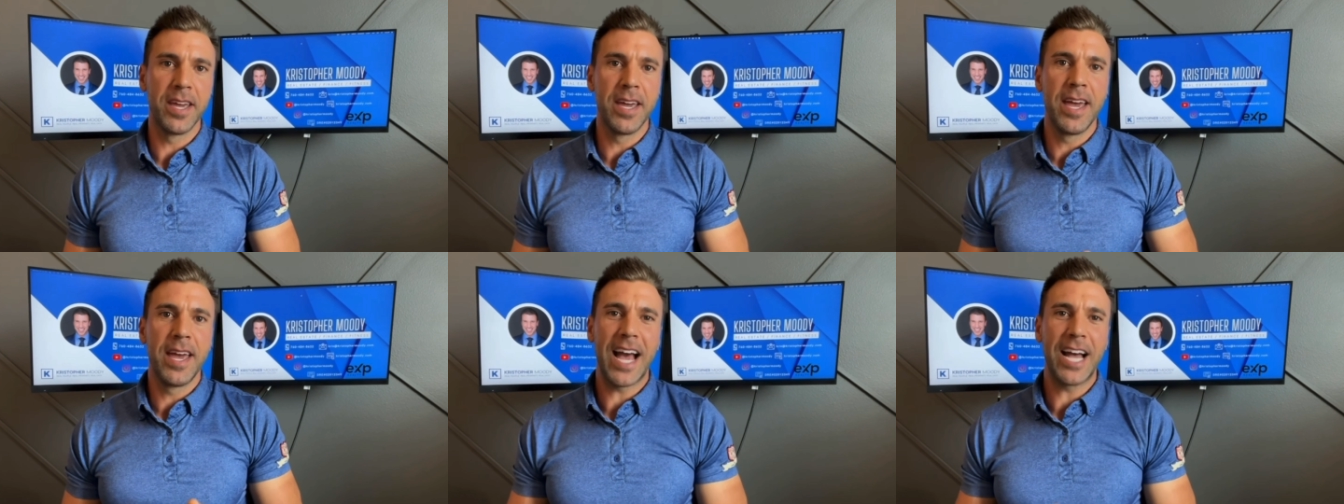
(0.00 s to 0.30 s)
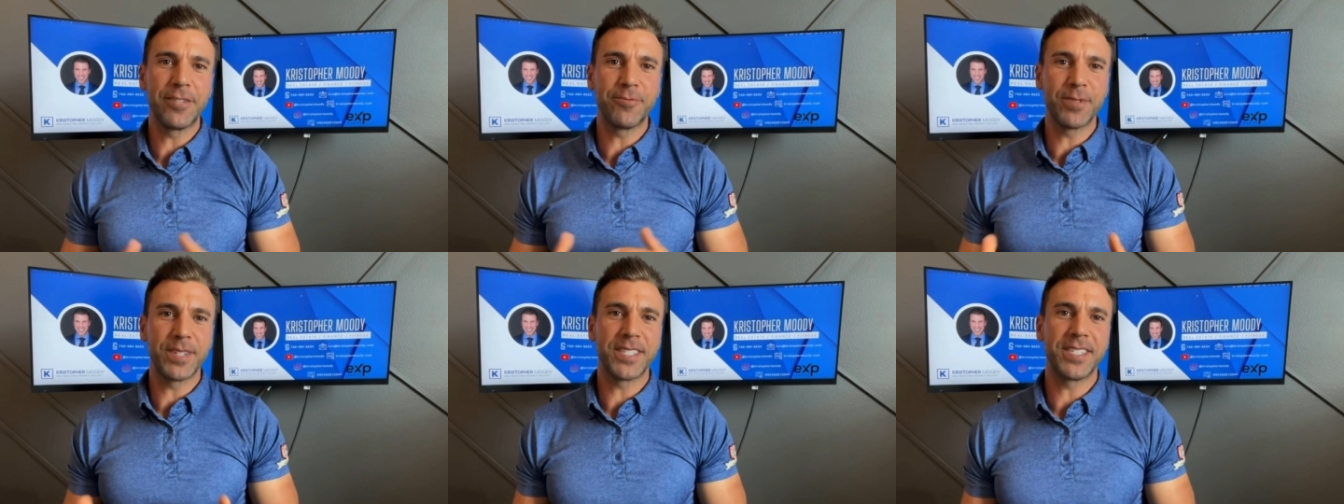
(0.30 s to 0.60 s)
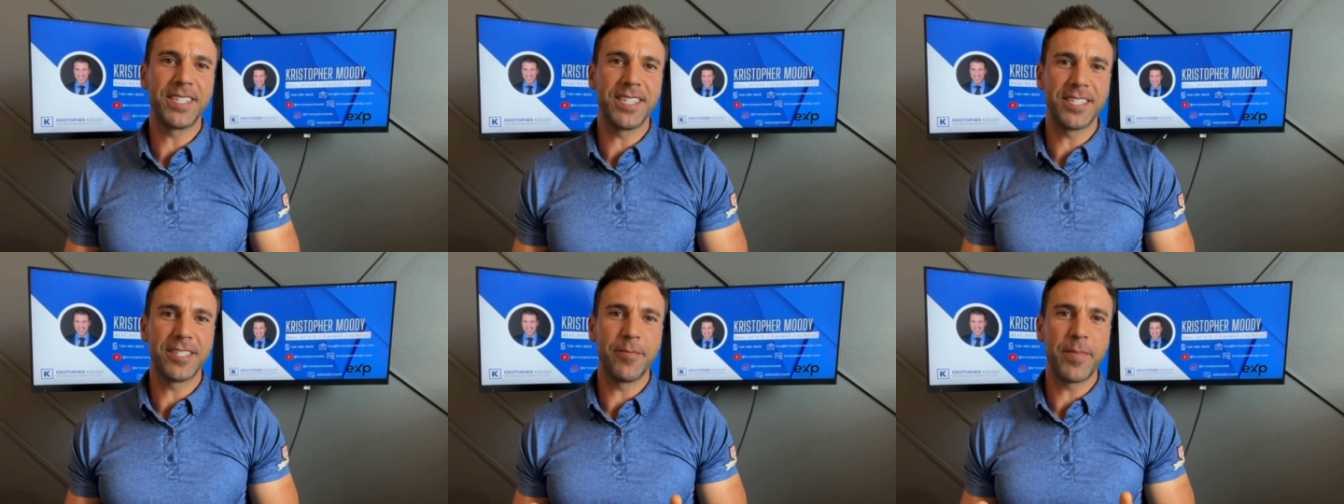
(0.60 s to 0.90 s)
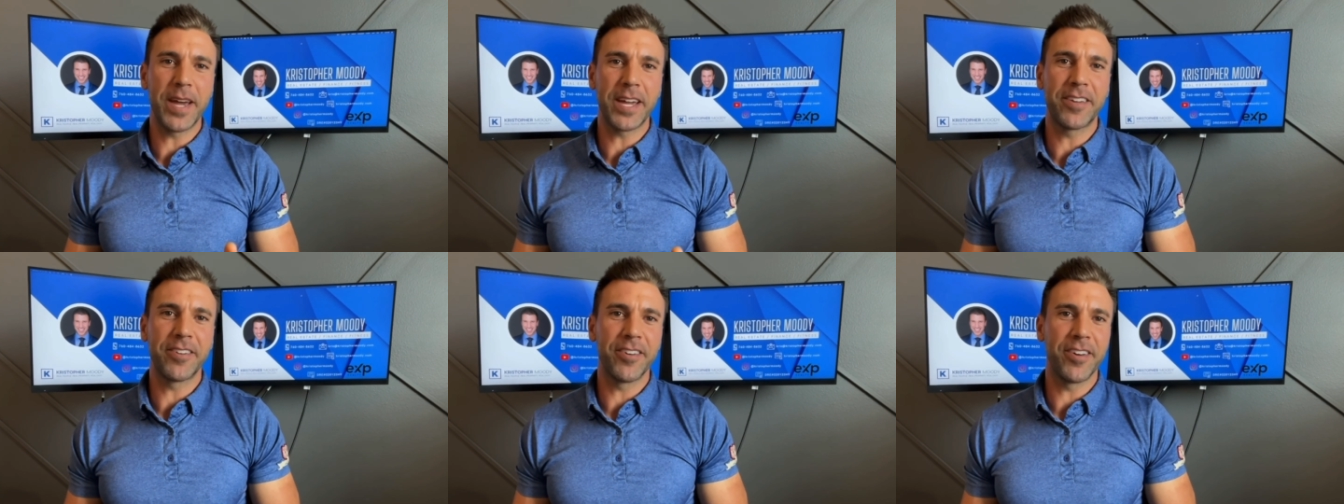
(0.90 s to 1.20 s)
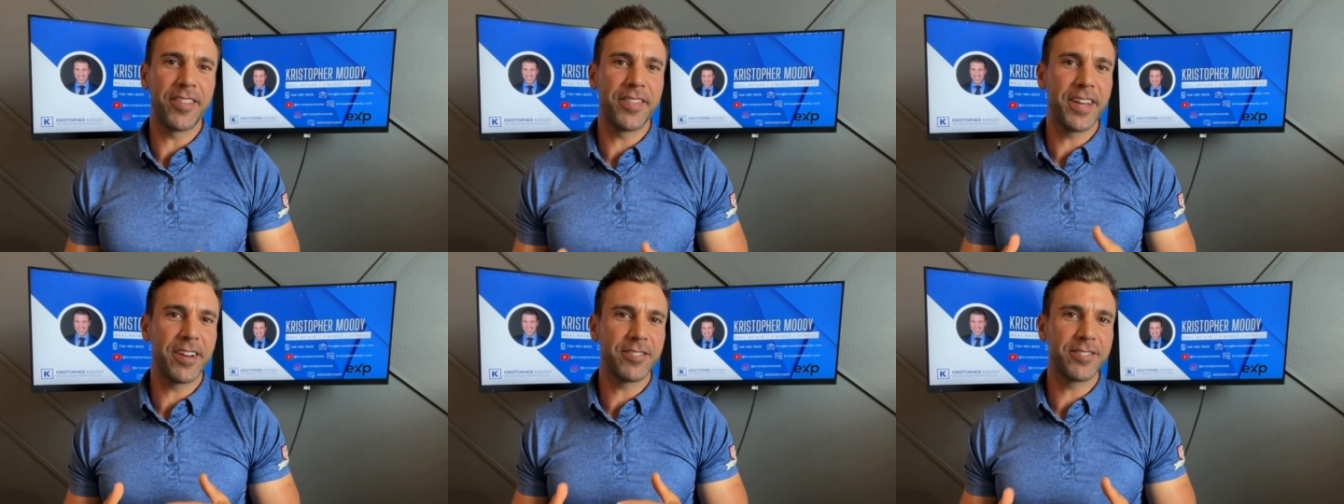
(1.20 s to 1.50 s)
As we can see in
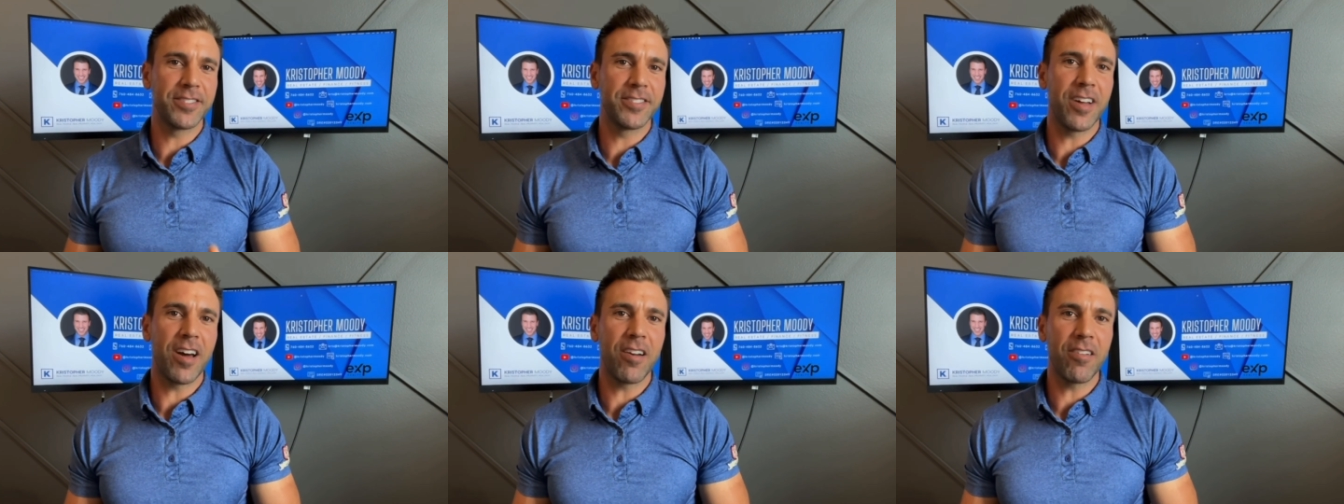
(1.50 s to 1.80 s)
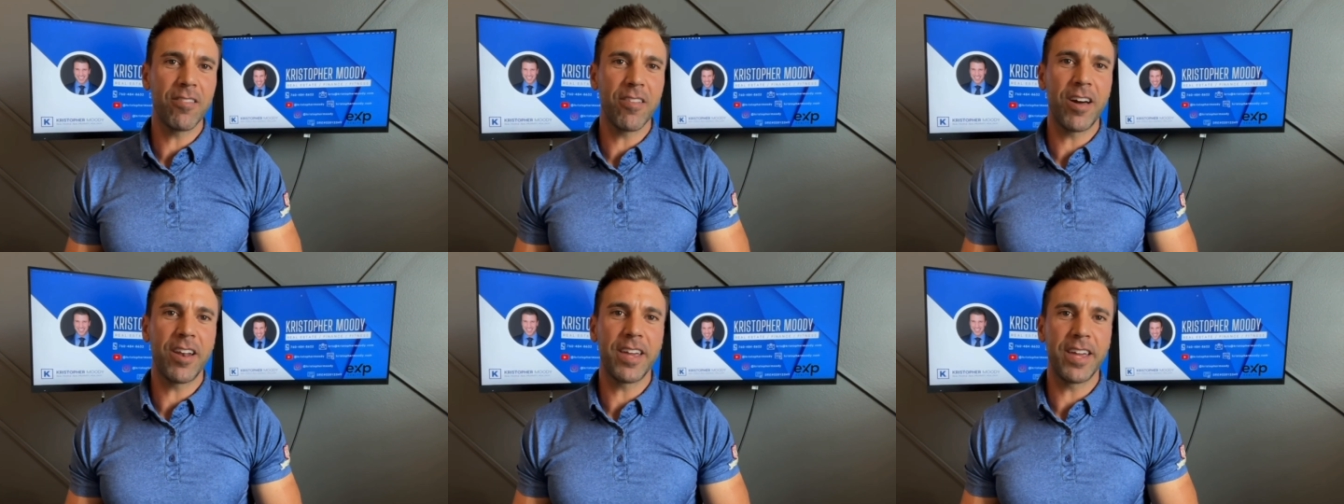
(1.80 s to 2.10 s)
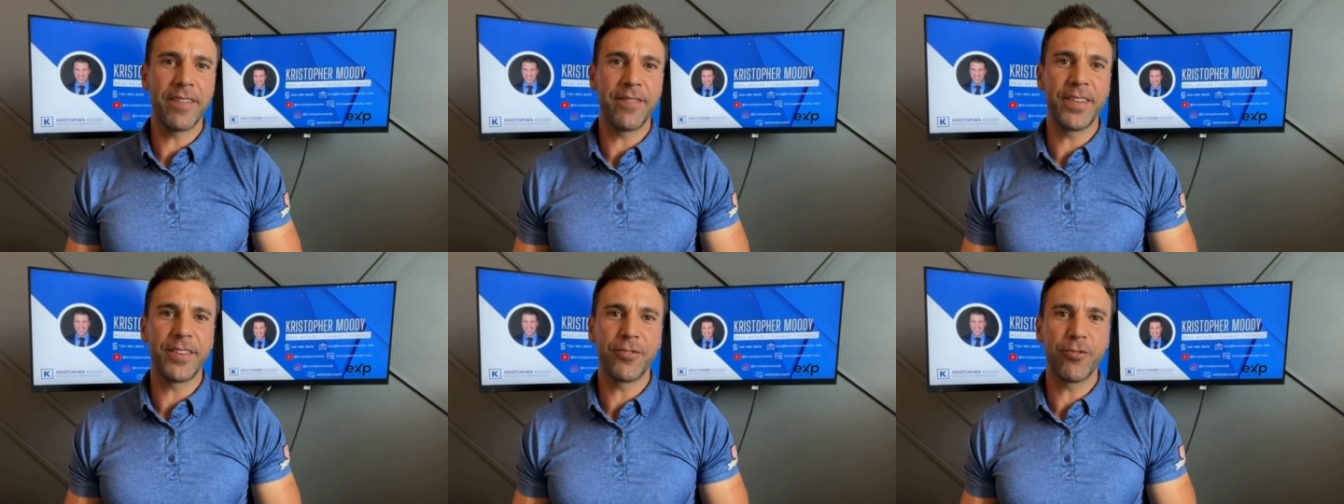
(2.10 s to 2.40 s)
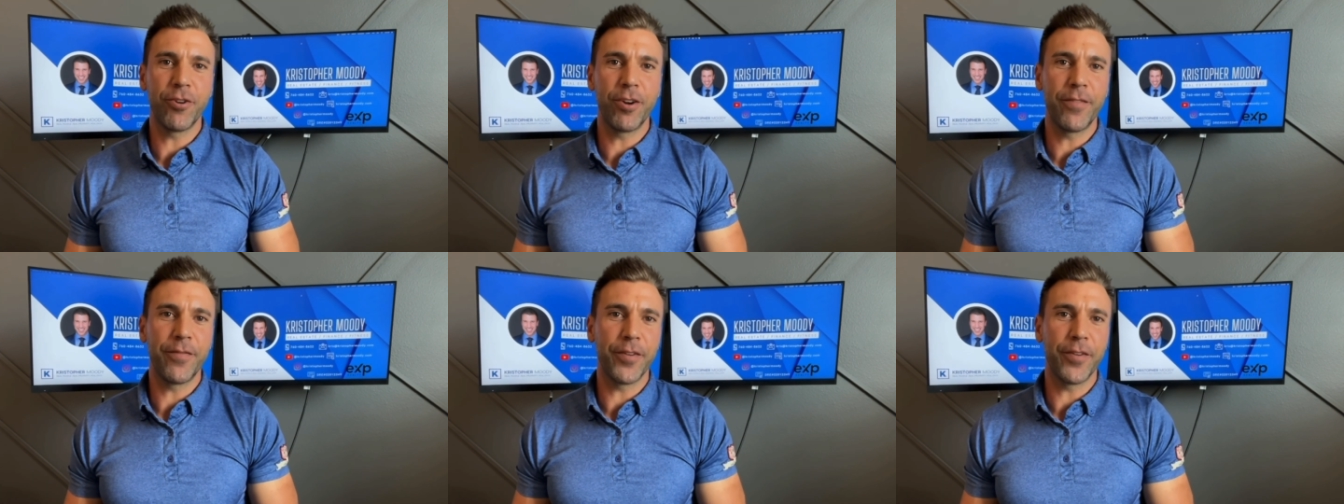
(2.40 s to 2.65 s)
Temecula, there's not a lot of inventory